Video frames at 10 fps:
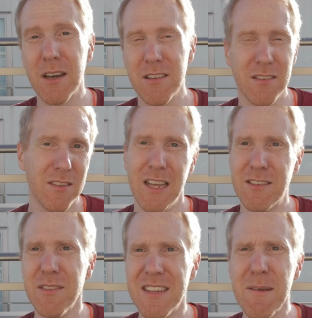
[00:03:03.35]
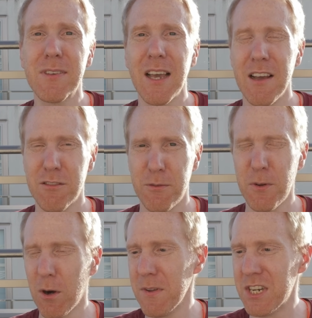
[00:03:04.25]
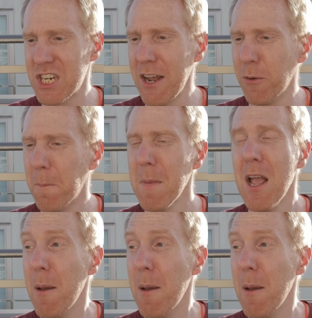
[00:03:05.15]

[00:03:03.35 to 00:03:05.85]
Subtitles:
because it's a deep sky astrophotography channel.